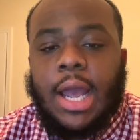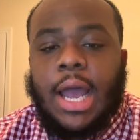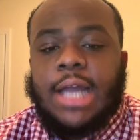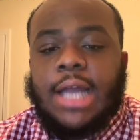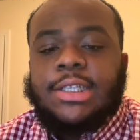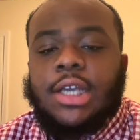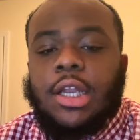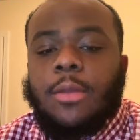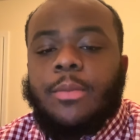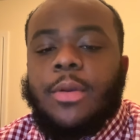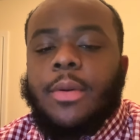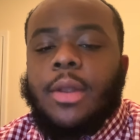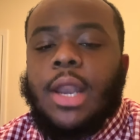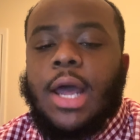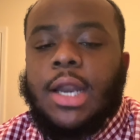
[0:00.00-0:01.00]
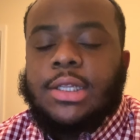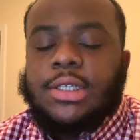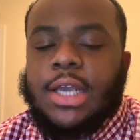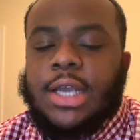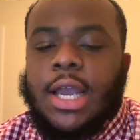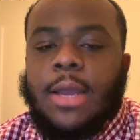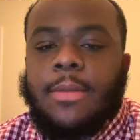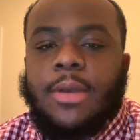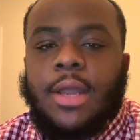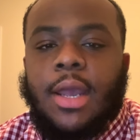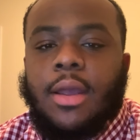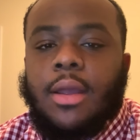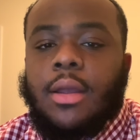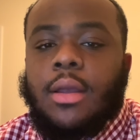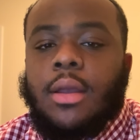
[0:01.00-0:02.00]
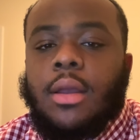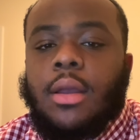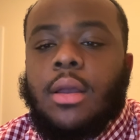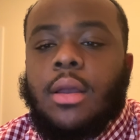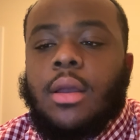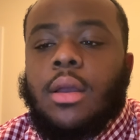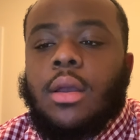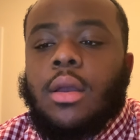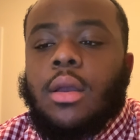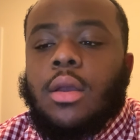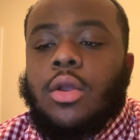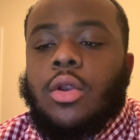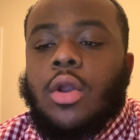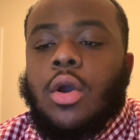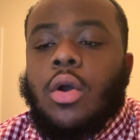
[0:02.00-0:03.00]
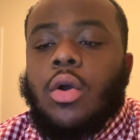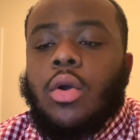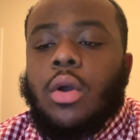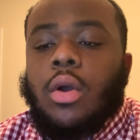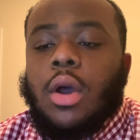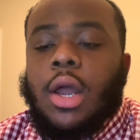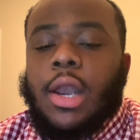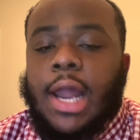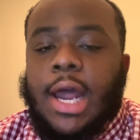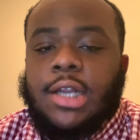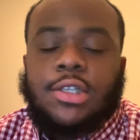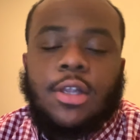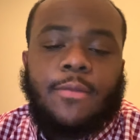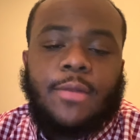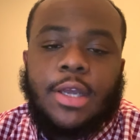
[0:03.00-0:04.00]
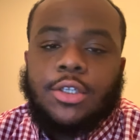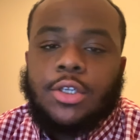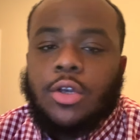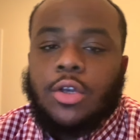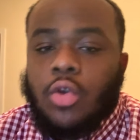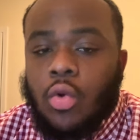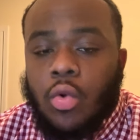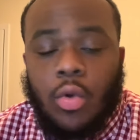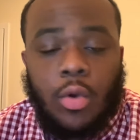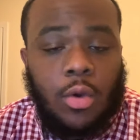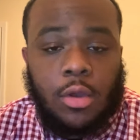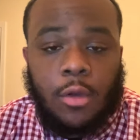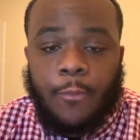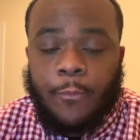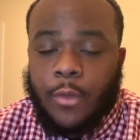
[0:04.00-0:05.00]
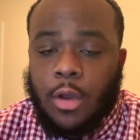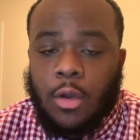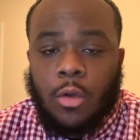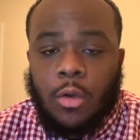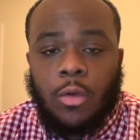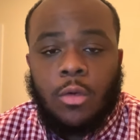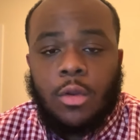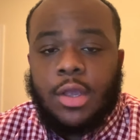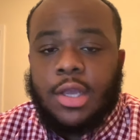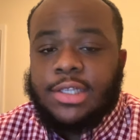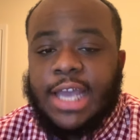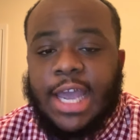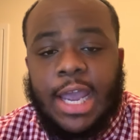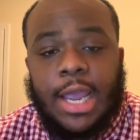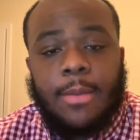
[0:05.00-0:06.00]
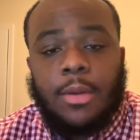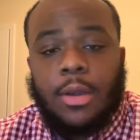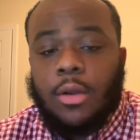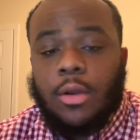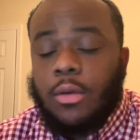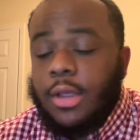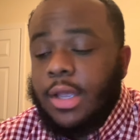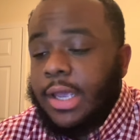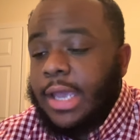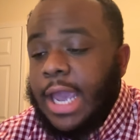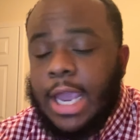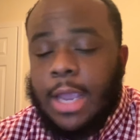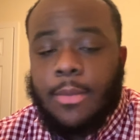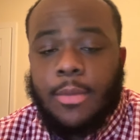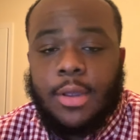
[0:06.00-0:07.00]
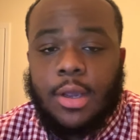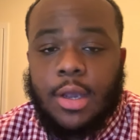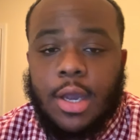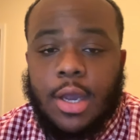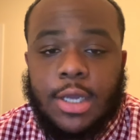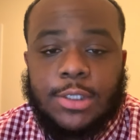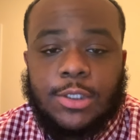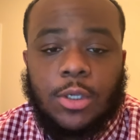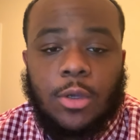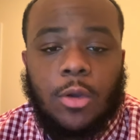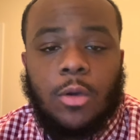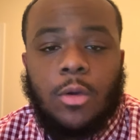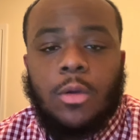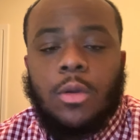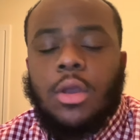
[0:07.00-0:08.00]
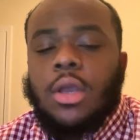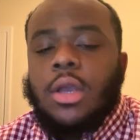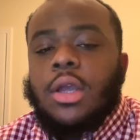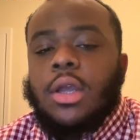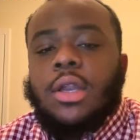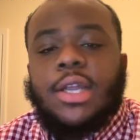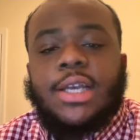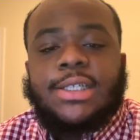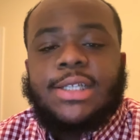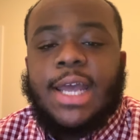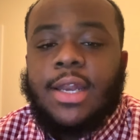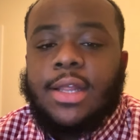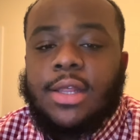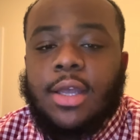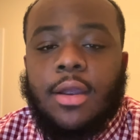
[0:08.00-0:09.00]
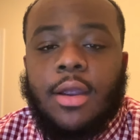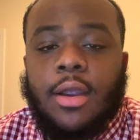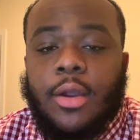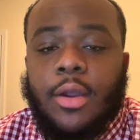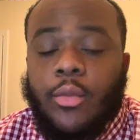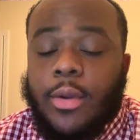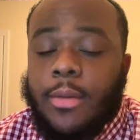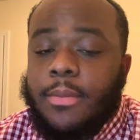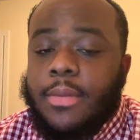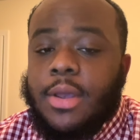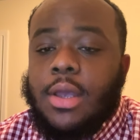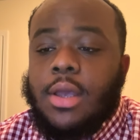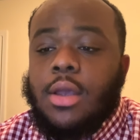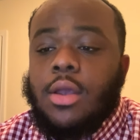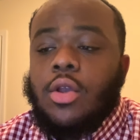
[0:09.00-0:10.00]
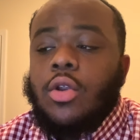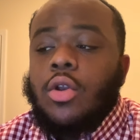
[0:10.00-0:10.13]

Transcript: tell the people a lot of time that, a lot of stuff that you're doing on your phone or your tablet or your game or your console, this, that, and the third wouldn't be,